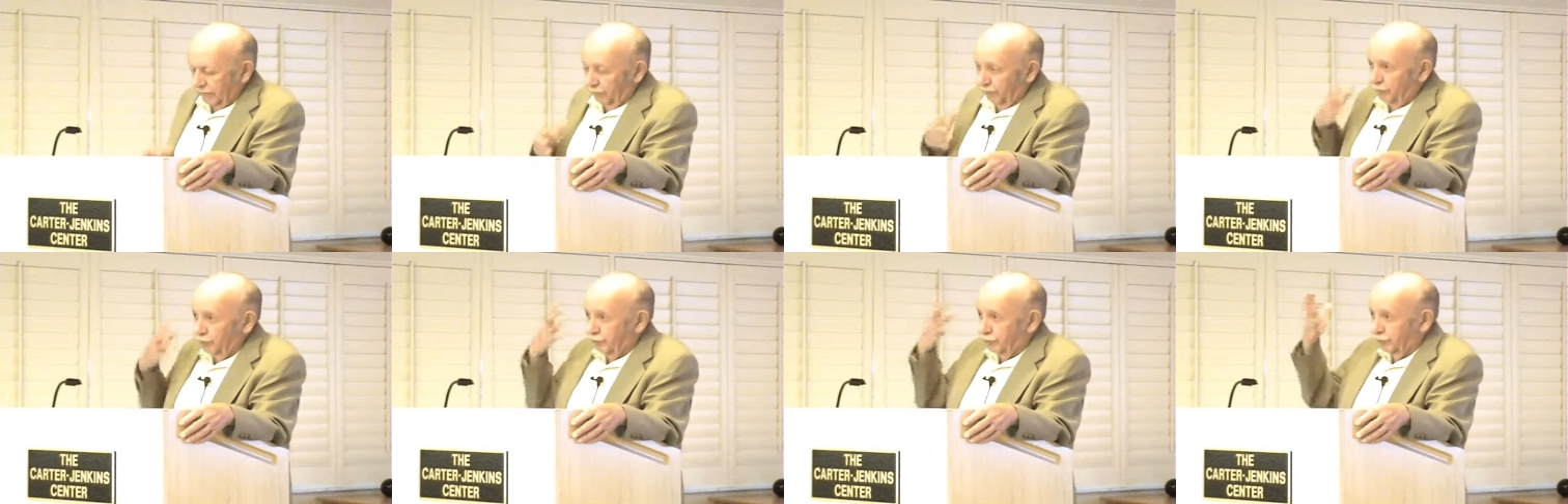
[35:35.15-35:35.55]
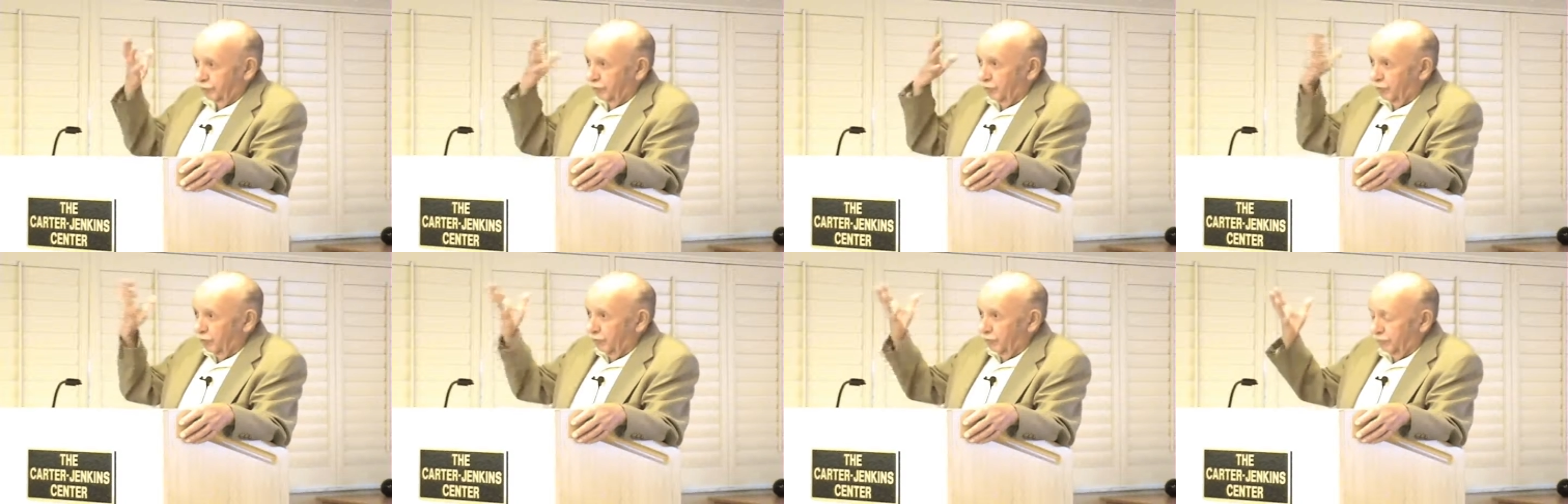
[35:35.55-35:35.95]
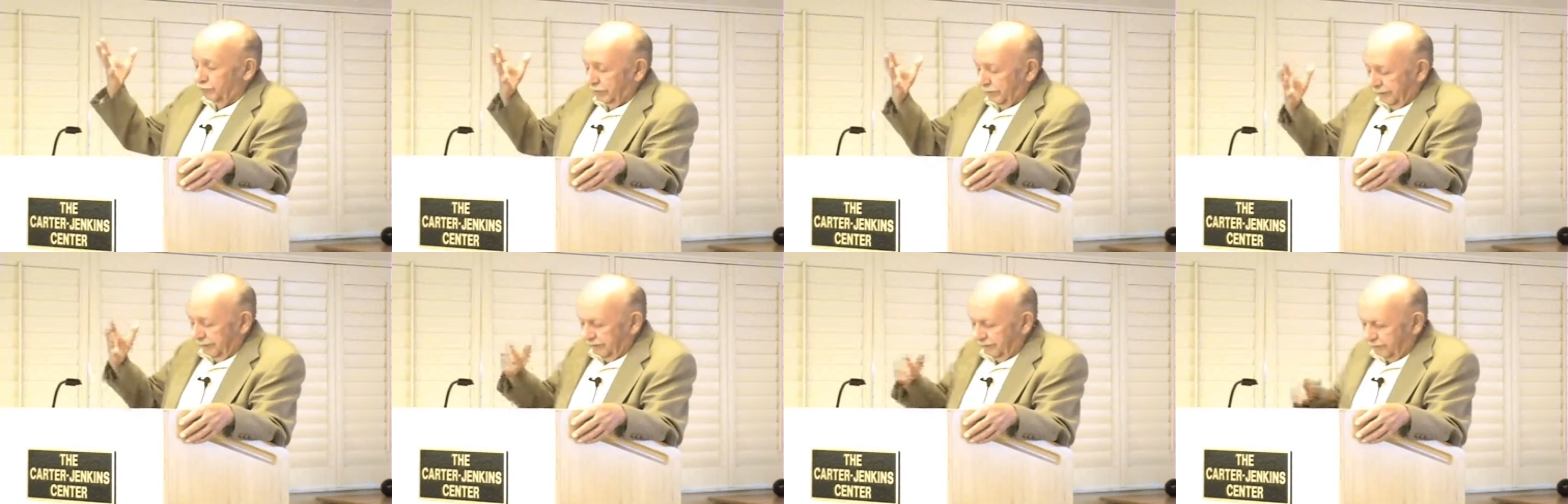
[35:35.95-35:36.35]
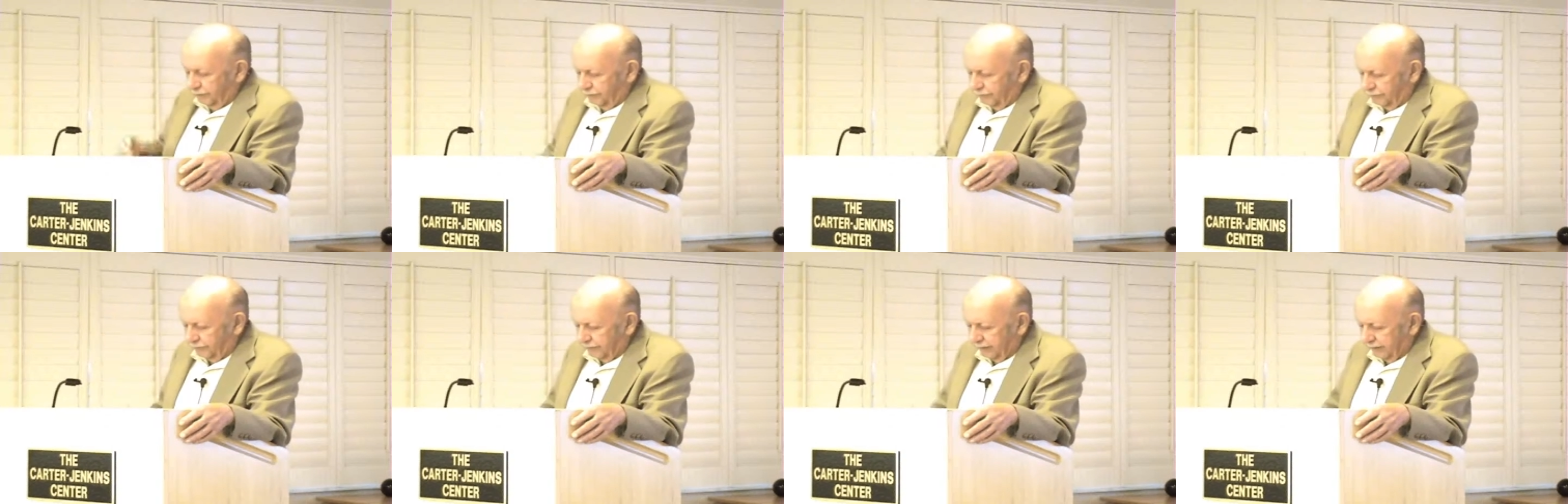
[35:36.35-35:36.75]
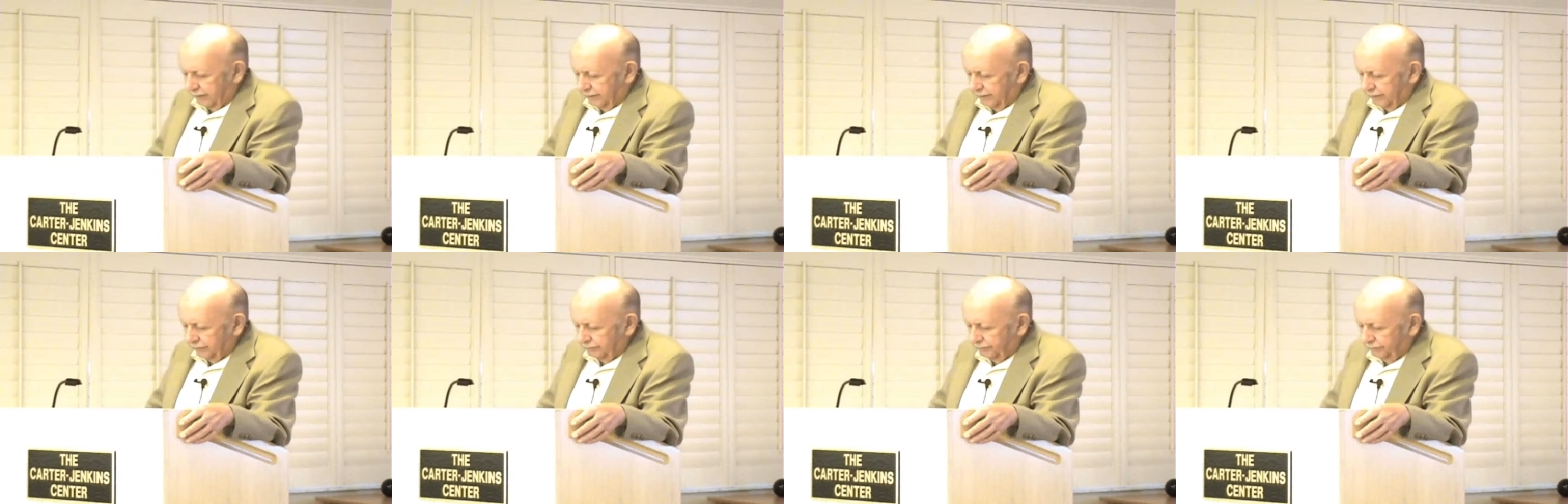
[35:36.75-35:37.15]
which shows that he's
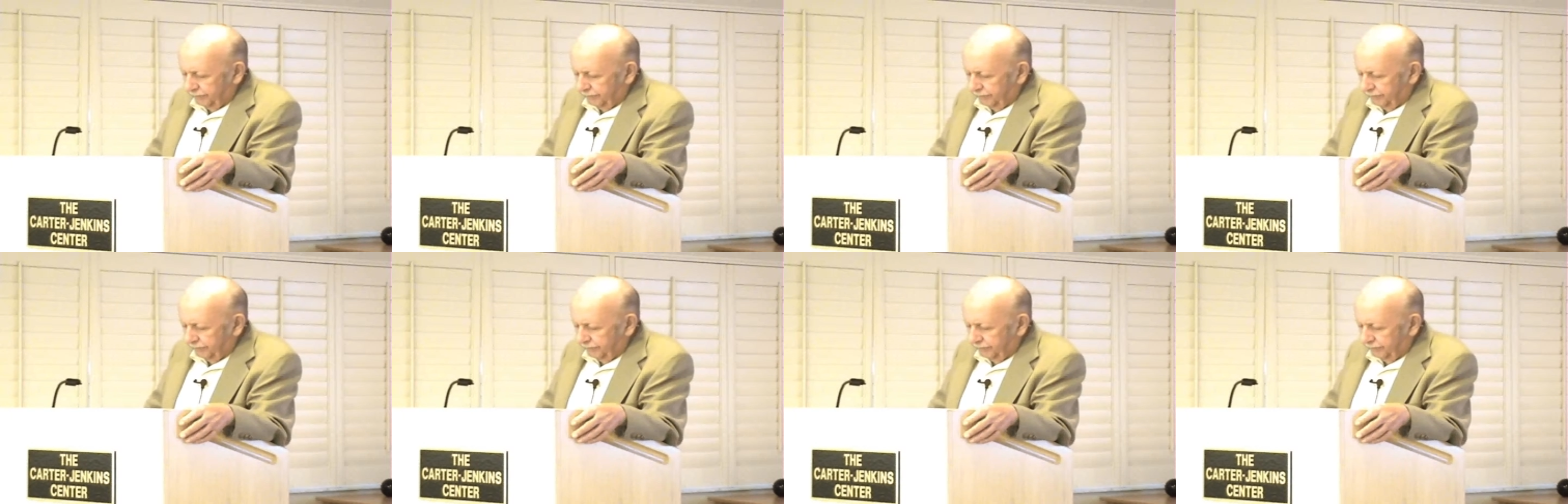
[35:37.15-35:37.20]
thinking.